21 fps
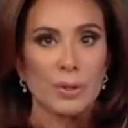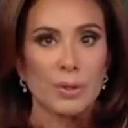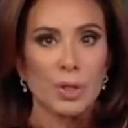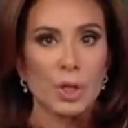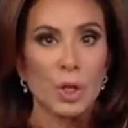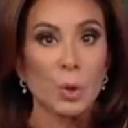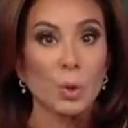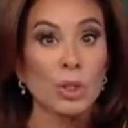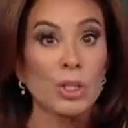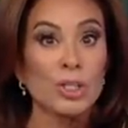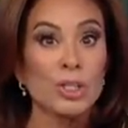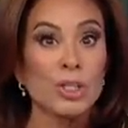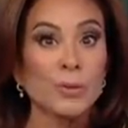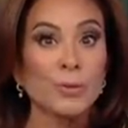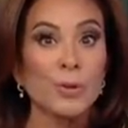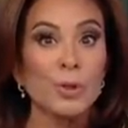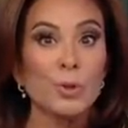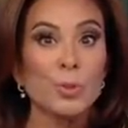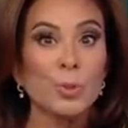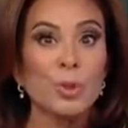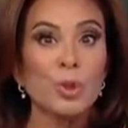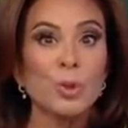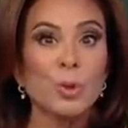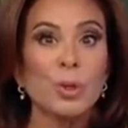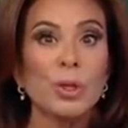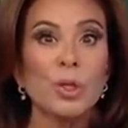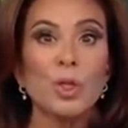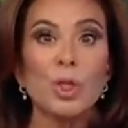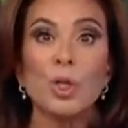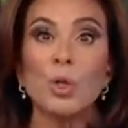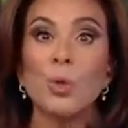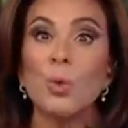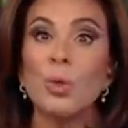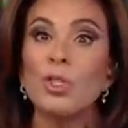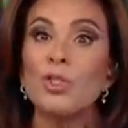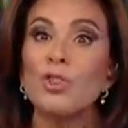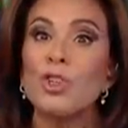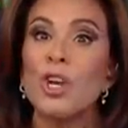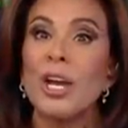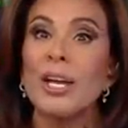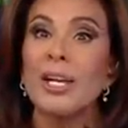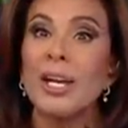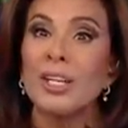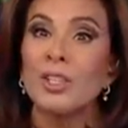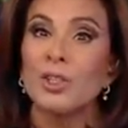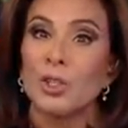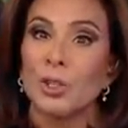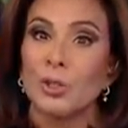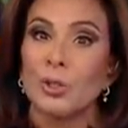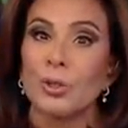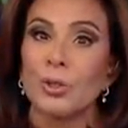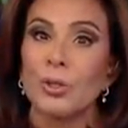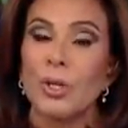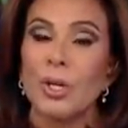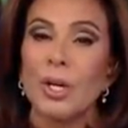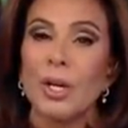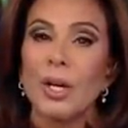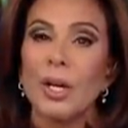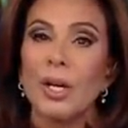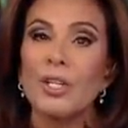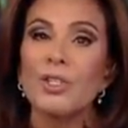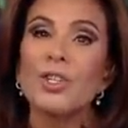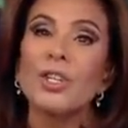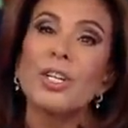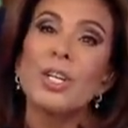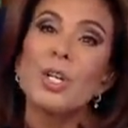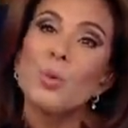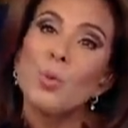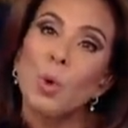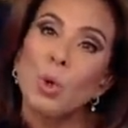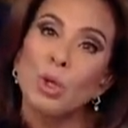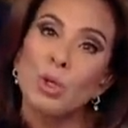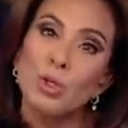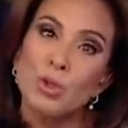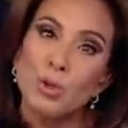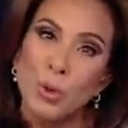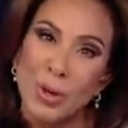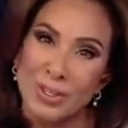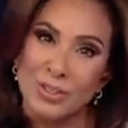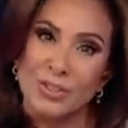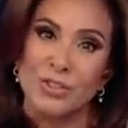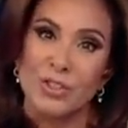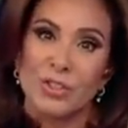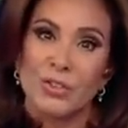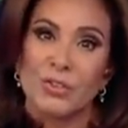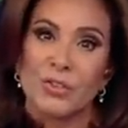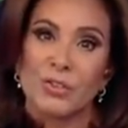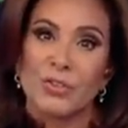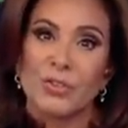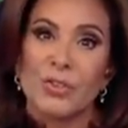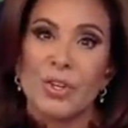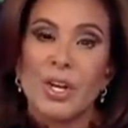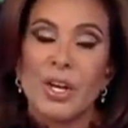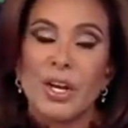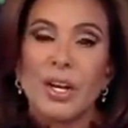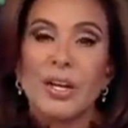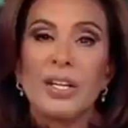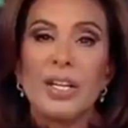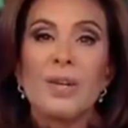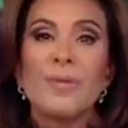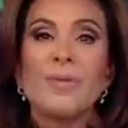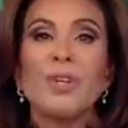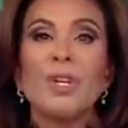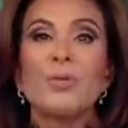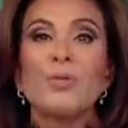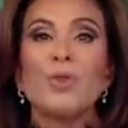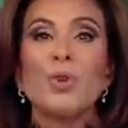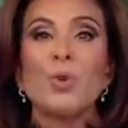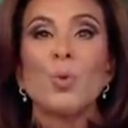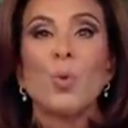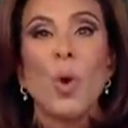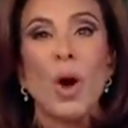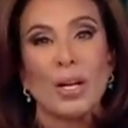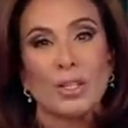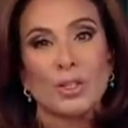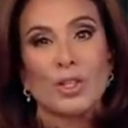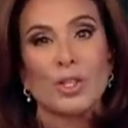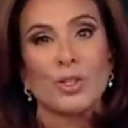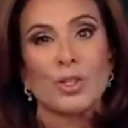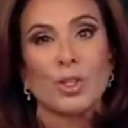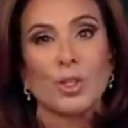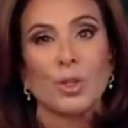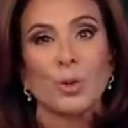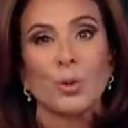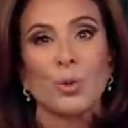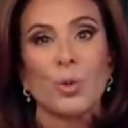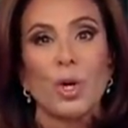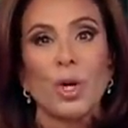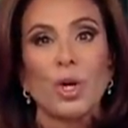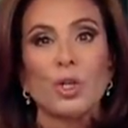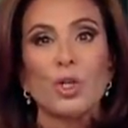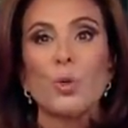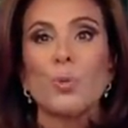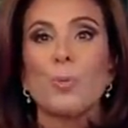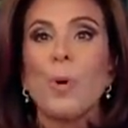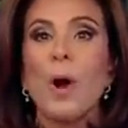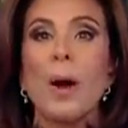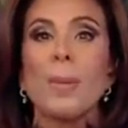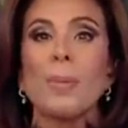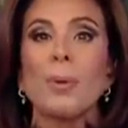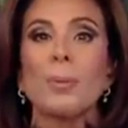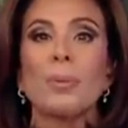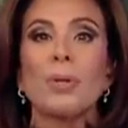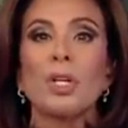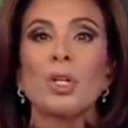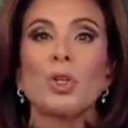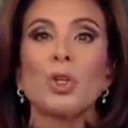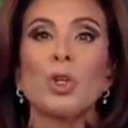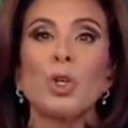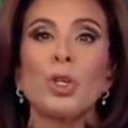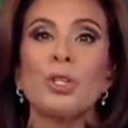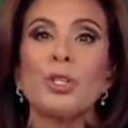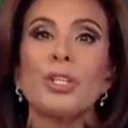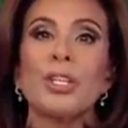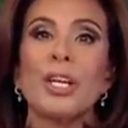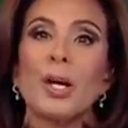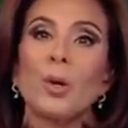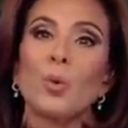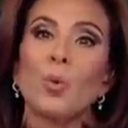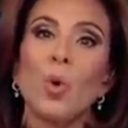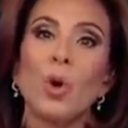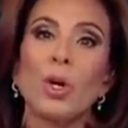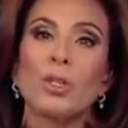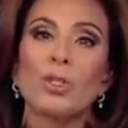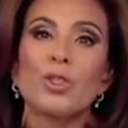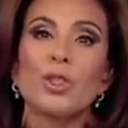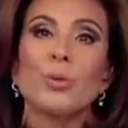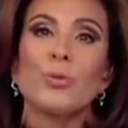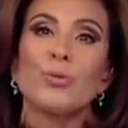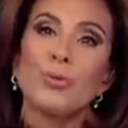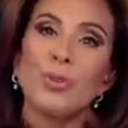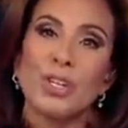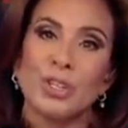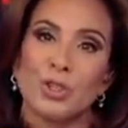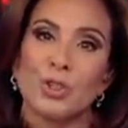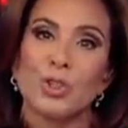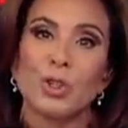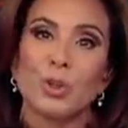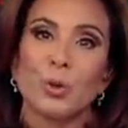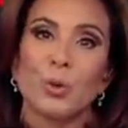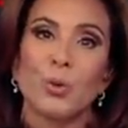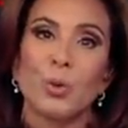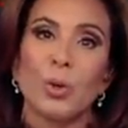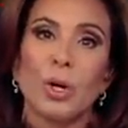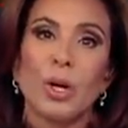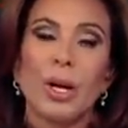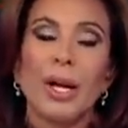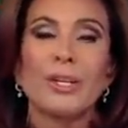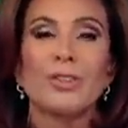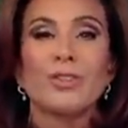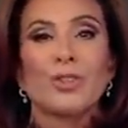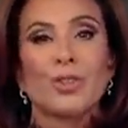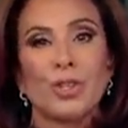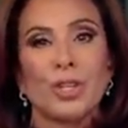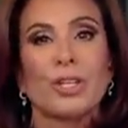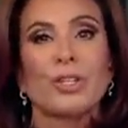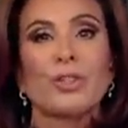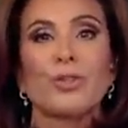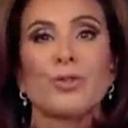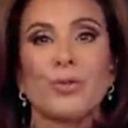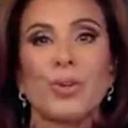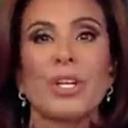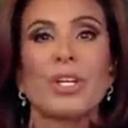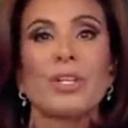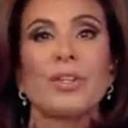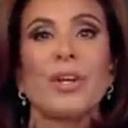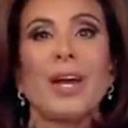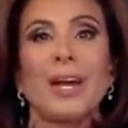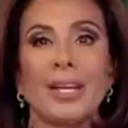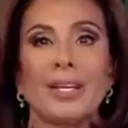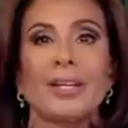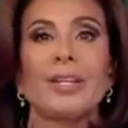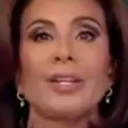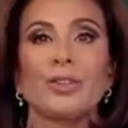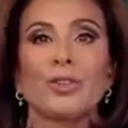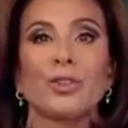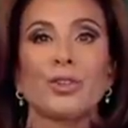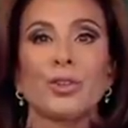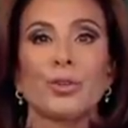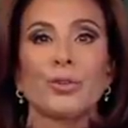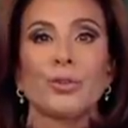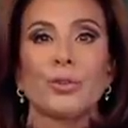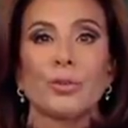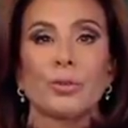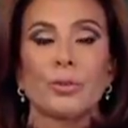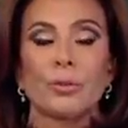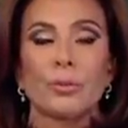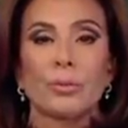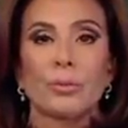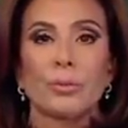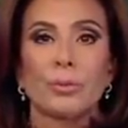The only difference between you and J. Edgar is that he wore dresses. And even if you wanted to, you probably couldn't get one to fit you at 6 feet, 8 inches.